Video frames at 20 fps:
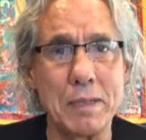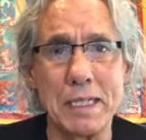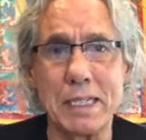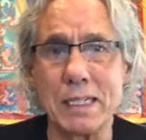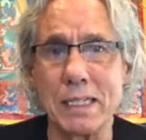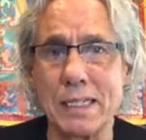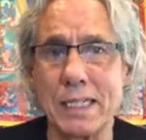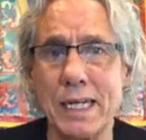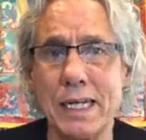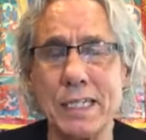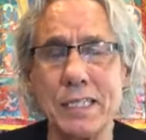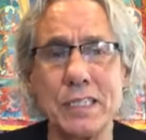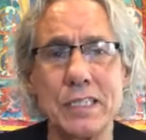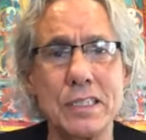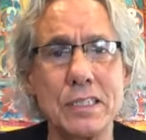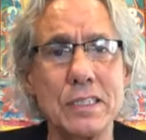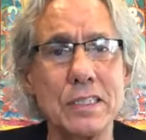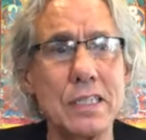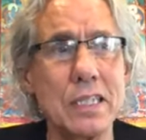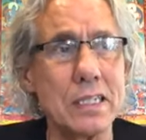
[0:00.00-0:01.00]

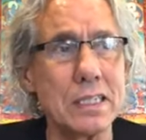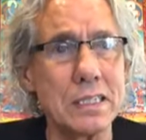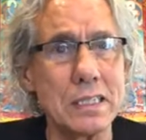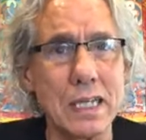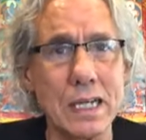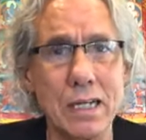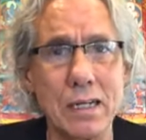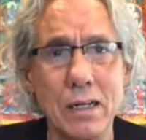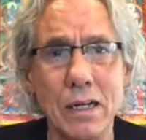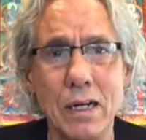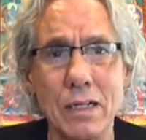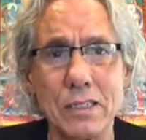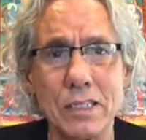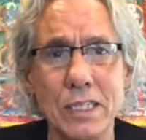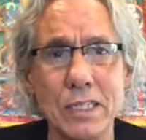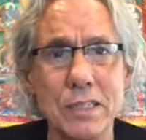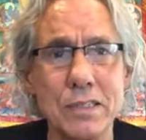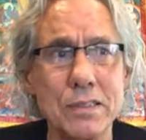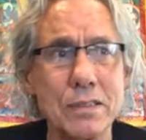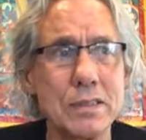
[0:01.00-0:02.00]
inclination to the
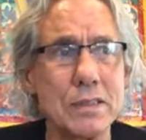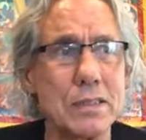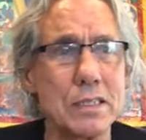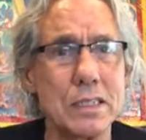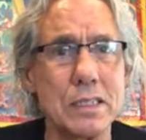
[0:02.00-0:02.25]
psychological,